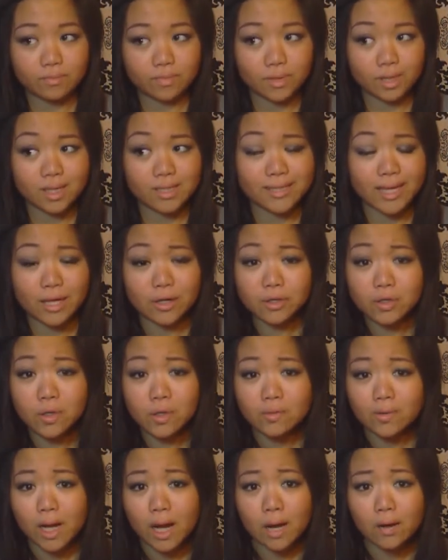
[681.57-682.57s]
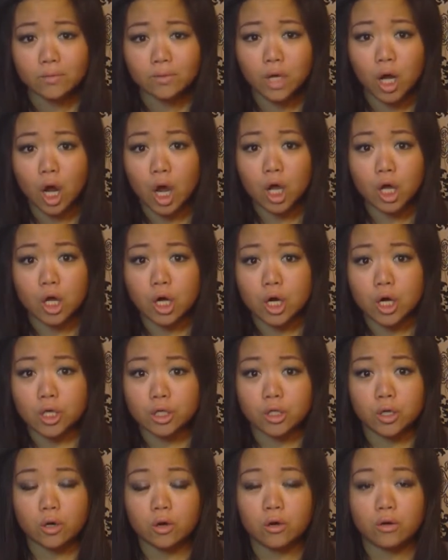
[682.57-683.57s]
Because I don't go around, you
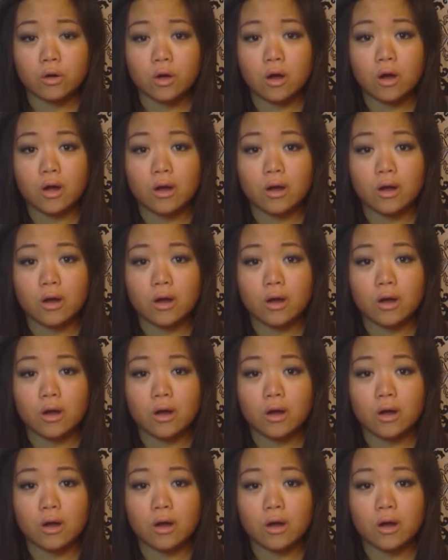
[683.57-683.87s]
know,